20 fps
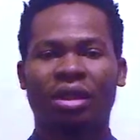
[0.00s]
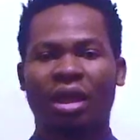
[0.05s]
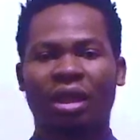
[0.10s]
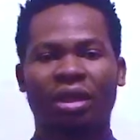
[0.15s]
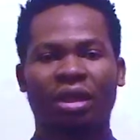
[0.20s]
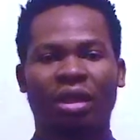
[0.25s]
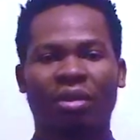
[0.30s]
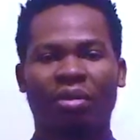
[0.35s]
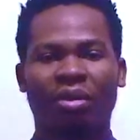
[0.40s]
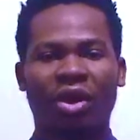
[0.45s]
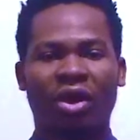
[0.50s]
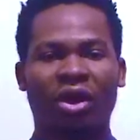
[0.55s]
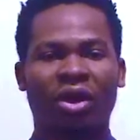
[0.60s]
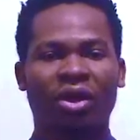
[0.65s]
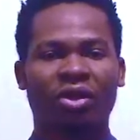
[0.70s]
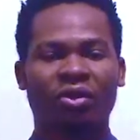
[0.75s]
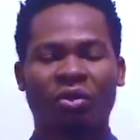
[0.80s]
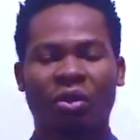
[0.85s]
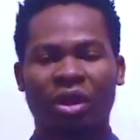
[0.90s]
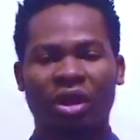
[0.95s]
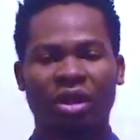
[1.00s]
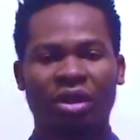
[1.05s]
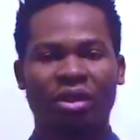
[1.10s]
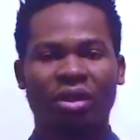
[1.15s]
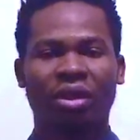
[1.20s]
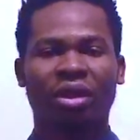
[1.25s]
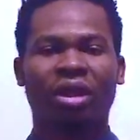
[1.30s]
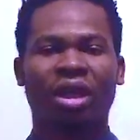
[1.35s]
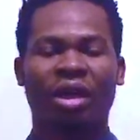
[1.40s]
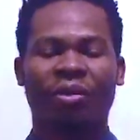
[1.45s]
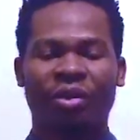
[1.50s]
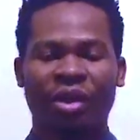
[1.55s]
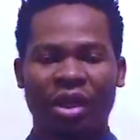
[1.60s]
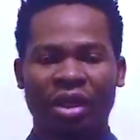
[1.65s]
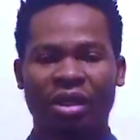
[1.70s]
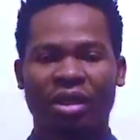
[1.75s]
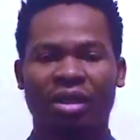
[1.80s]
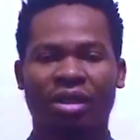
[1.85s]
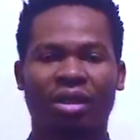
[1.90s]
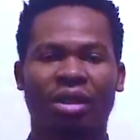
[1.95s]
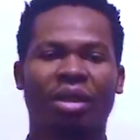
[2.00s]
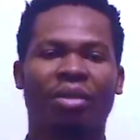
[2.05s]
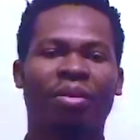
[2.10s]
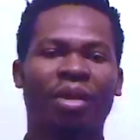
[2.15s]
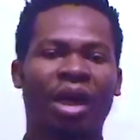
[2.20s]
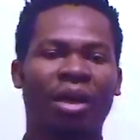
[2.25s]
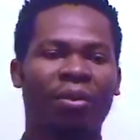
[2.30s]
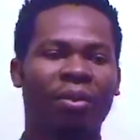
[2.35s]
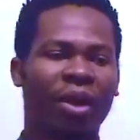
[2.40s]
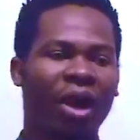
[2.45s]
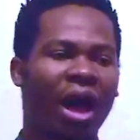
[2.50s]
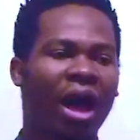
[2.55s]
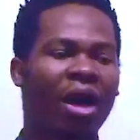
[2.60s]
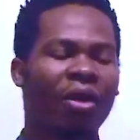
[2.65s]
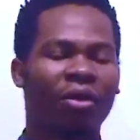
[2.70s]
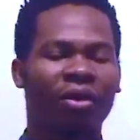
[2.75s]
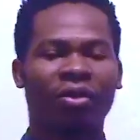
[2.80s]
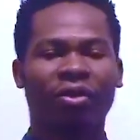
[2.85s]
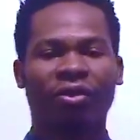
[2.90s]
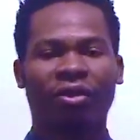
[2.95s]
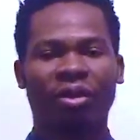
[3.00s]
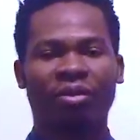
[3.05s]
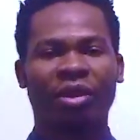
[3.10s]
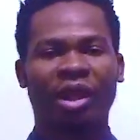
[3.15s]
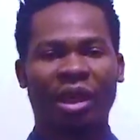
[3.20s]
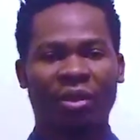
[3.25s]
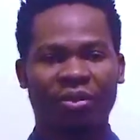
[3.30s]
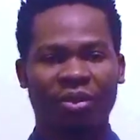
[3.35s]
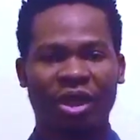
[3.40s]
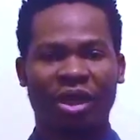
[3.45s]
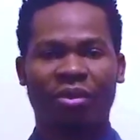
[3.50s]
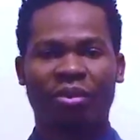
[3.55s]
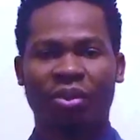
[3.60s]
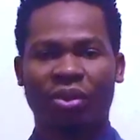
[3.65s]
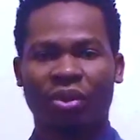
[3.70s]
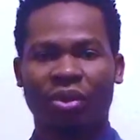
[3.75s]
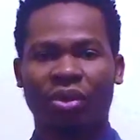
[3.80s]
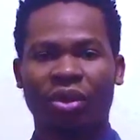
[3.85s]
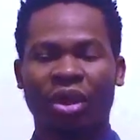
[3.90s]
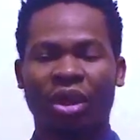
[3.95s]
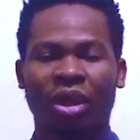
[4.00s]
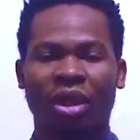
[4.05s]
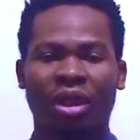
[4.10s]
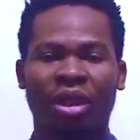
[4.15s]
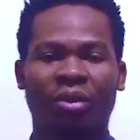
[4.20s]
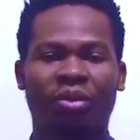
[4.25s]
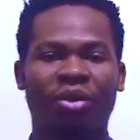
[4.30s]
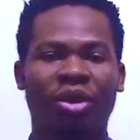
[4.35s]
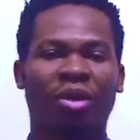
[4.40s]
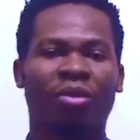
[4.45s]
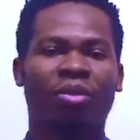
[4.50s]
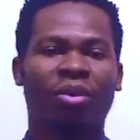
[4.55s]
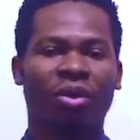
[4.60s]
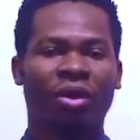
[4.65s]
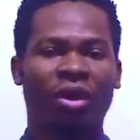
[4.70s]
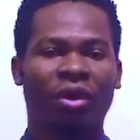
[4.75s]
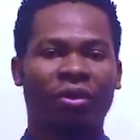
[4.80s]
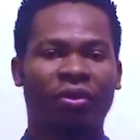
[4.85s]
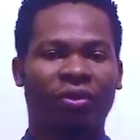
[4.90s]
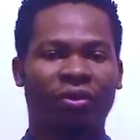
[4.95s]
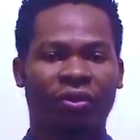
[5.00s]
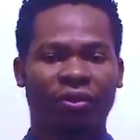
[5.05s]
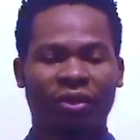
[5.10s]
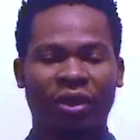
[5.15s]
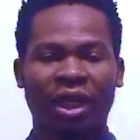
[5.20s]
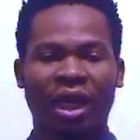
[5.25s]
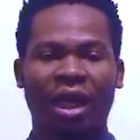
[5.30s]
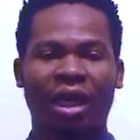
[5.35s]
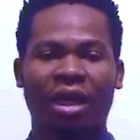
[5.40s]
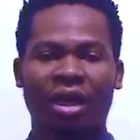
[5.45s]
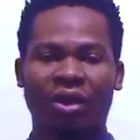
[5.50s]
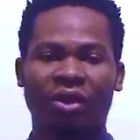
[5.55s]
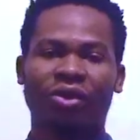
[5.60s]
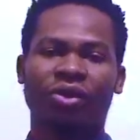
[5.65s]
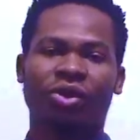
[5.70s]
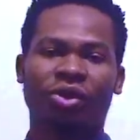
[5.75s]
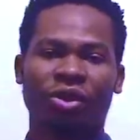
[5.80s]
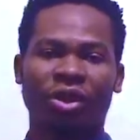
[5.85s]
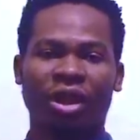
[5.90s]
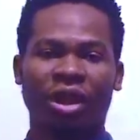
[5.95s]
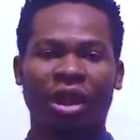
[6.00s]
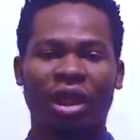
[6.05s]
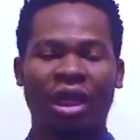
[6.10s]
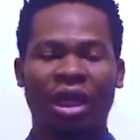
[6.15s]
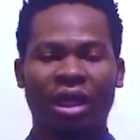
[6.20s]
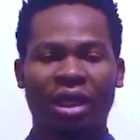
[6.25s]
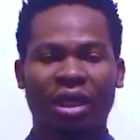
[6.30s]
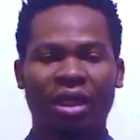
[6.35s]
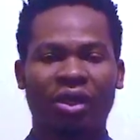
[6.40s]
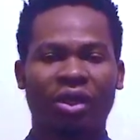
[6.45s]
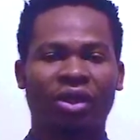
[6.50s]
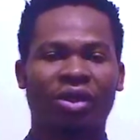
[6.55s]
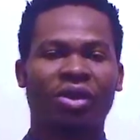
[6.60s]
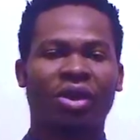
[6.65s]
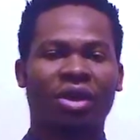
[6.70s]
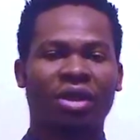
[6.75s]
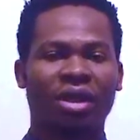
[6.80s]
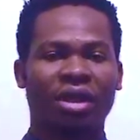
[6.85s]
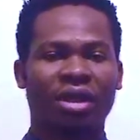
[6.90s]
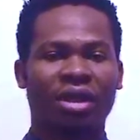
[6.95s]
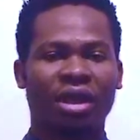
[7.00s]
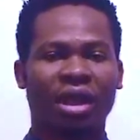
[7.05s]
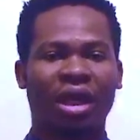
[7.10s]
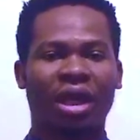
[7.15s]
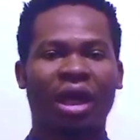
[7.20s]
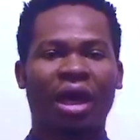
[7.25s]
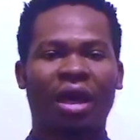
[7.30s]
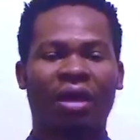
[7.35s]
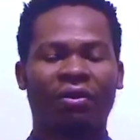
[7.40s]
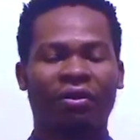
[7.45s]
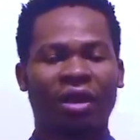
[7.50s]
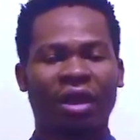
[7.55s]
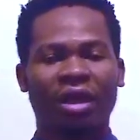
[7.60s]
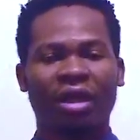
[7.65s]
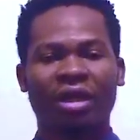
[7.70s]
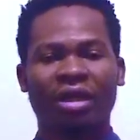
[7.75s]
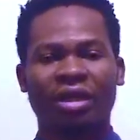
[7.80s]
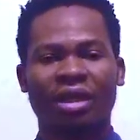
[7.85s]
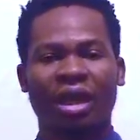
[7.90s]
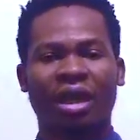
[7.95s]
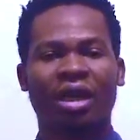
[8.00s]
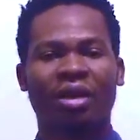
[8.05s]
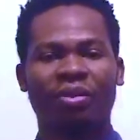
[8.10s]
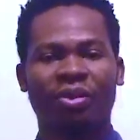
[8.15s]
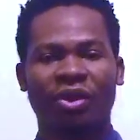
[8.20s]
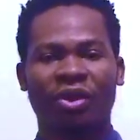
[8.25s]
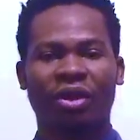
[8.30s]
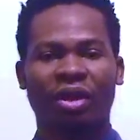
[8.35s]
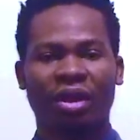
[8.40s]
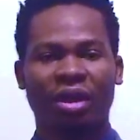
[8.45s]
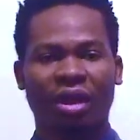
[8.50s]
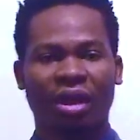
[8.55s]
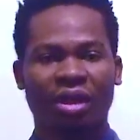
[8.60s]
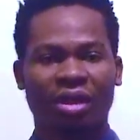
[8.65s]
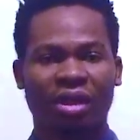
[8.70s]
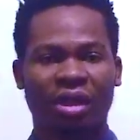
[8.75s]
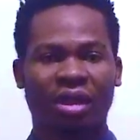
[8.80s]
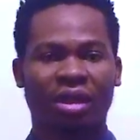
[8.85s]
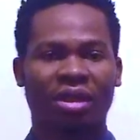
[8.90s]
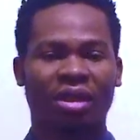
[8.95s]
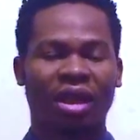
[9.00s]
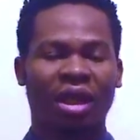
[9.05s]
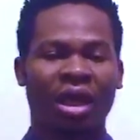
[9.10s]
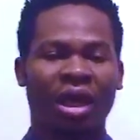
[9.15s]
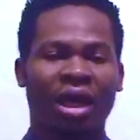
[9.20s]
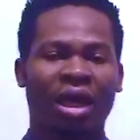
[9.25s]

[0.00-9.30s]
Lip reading: take them much. What it took them is the manpower from their people, the people of their country, and the resources they have. And they started building these things.